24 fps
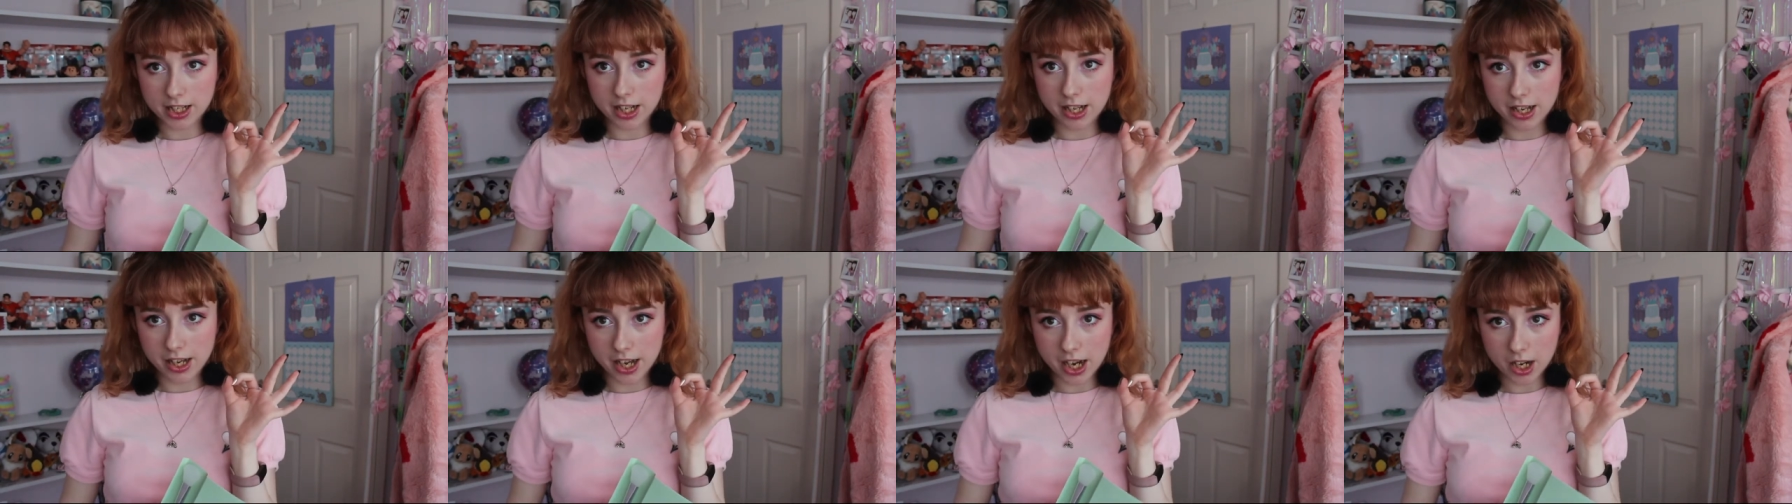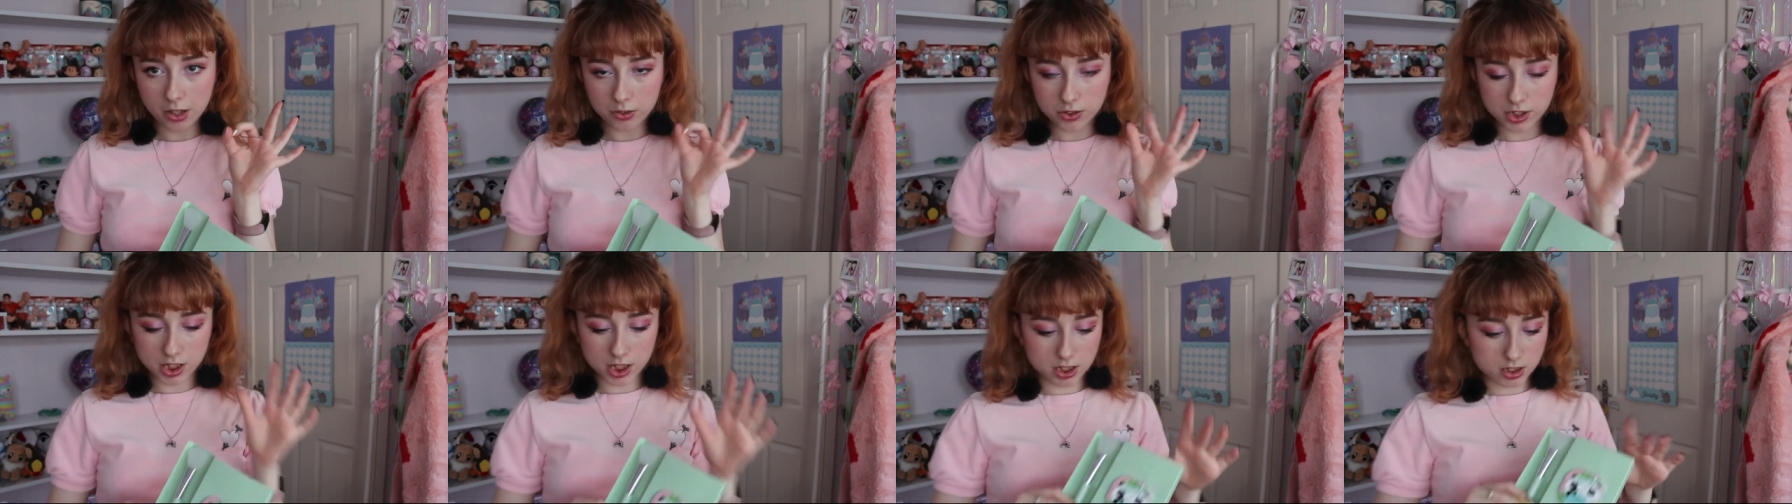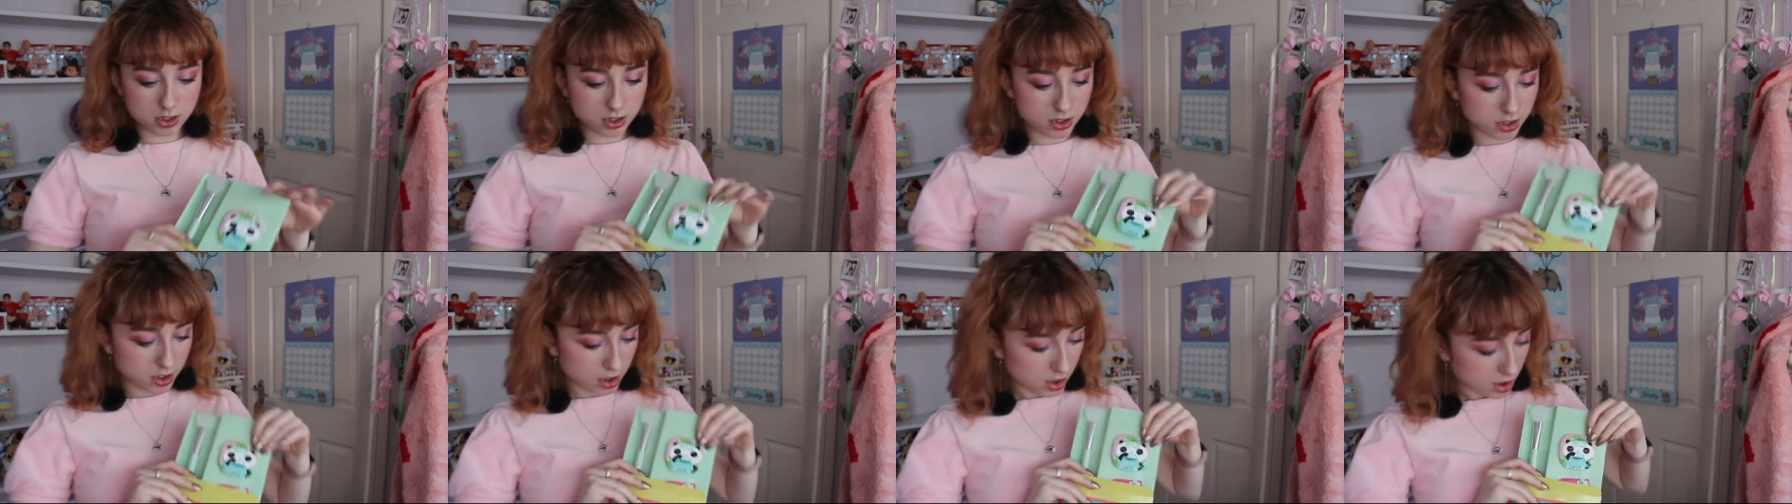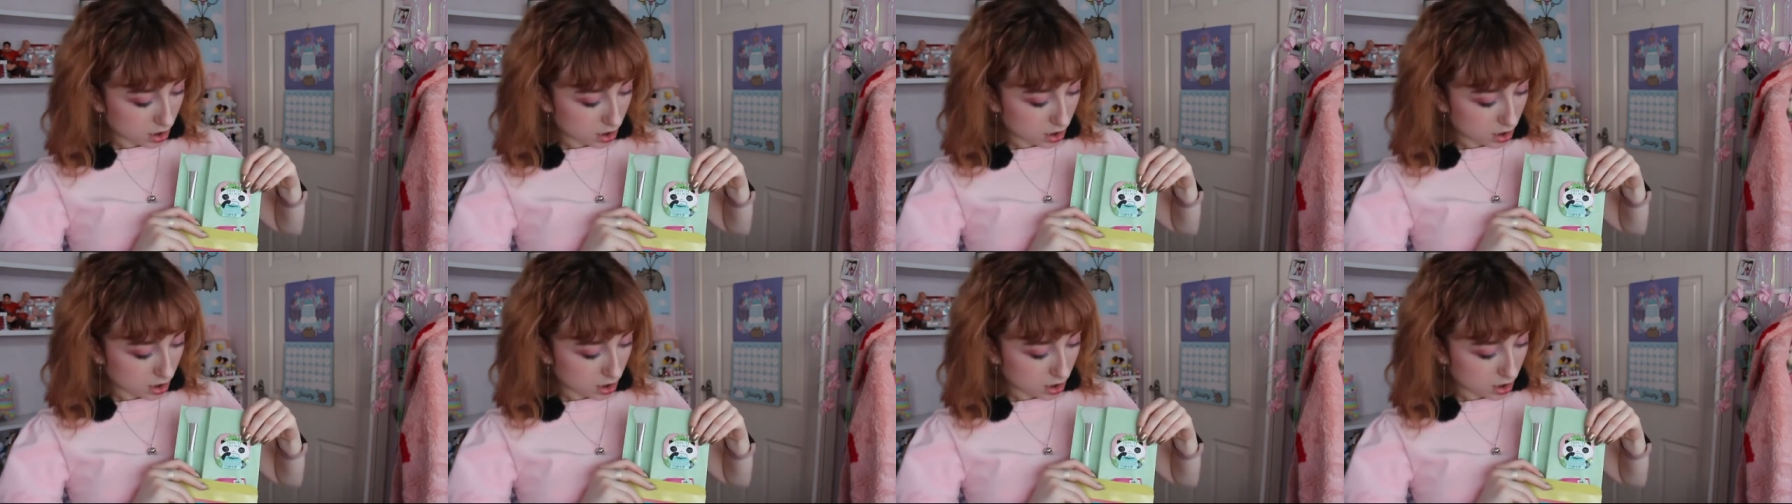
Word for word: Nailed it.